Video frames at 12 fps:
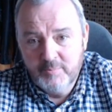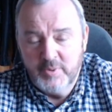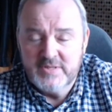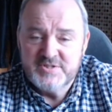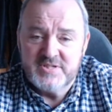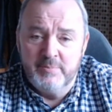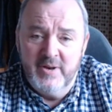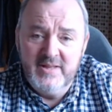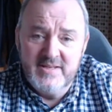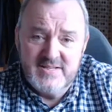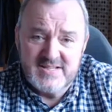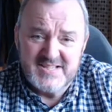but somebody
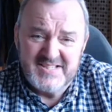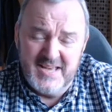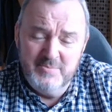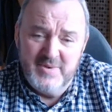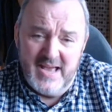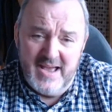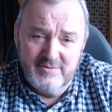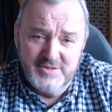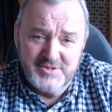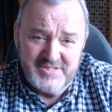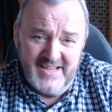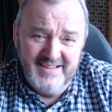needed to sit him down
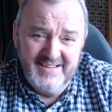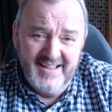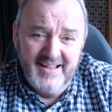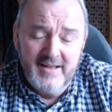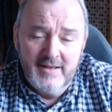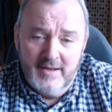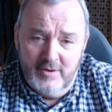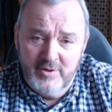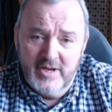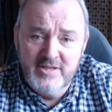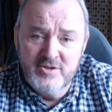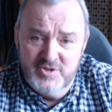and say,
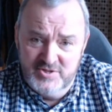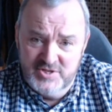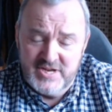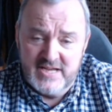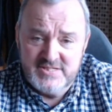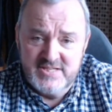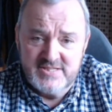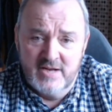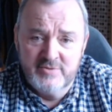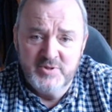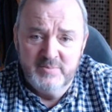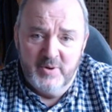okay, you do the chassis,
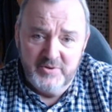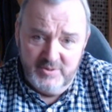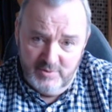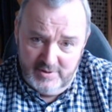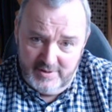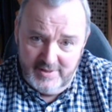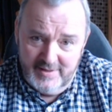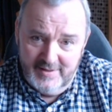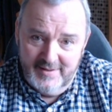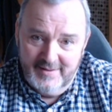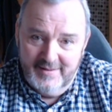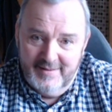I'll do the bodywork,
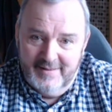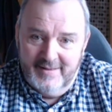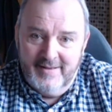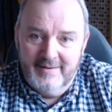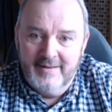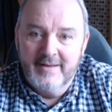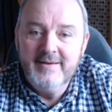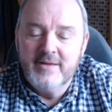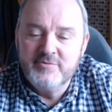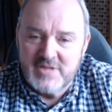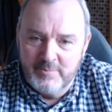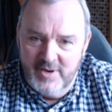and
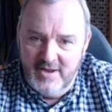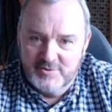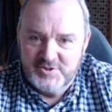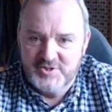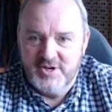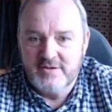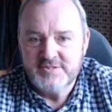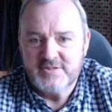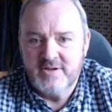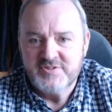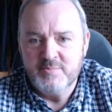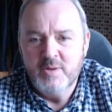give somebody else a chance
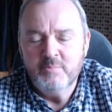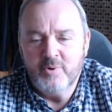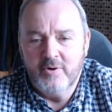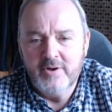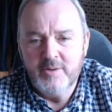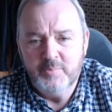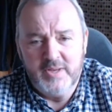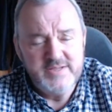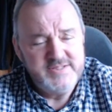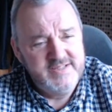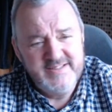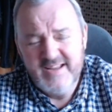to have some input on it
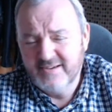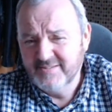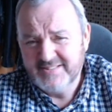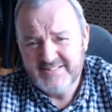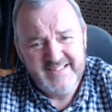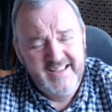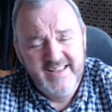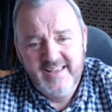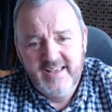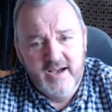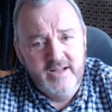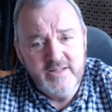because
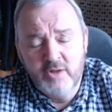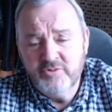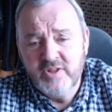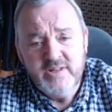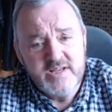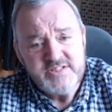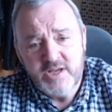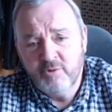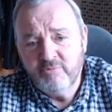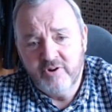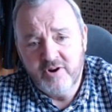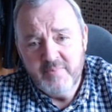I don't think they
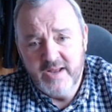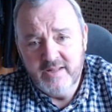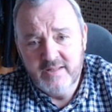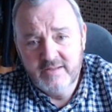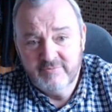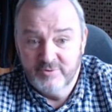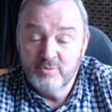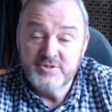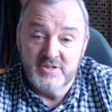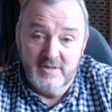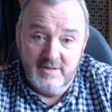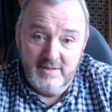sold very many,
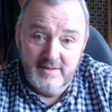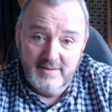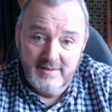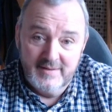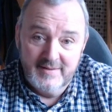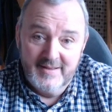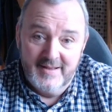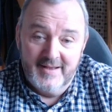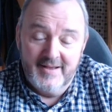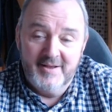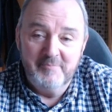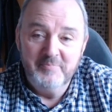fortunately.
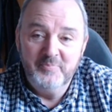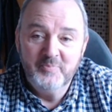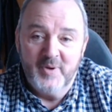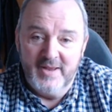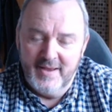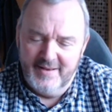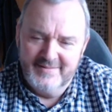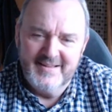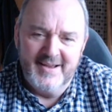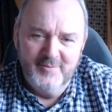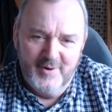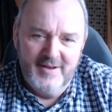But yeah,
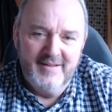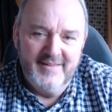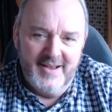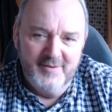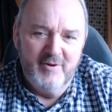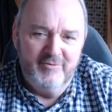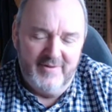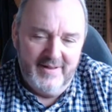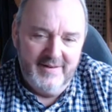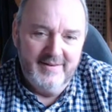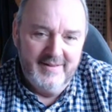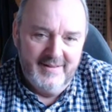they were
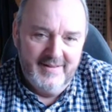fun.